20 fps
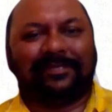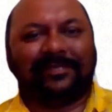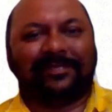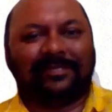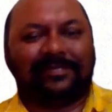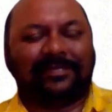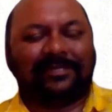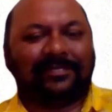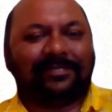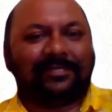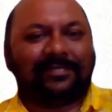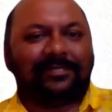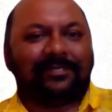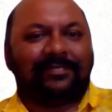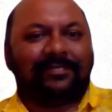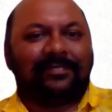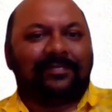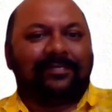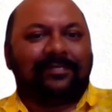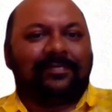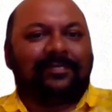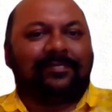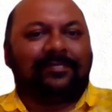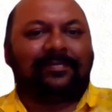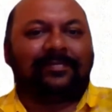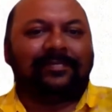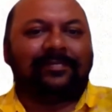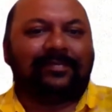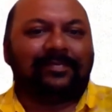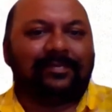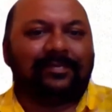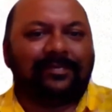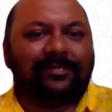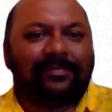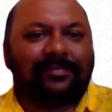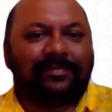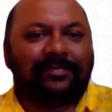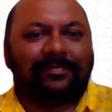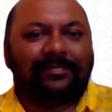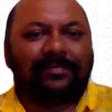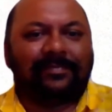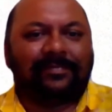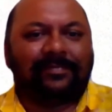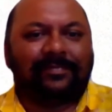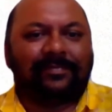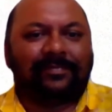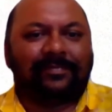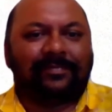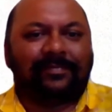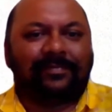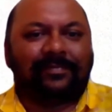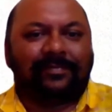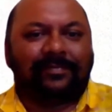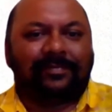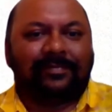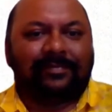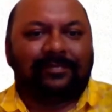No words are spoken by the person on screen.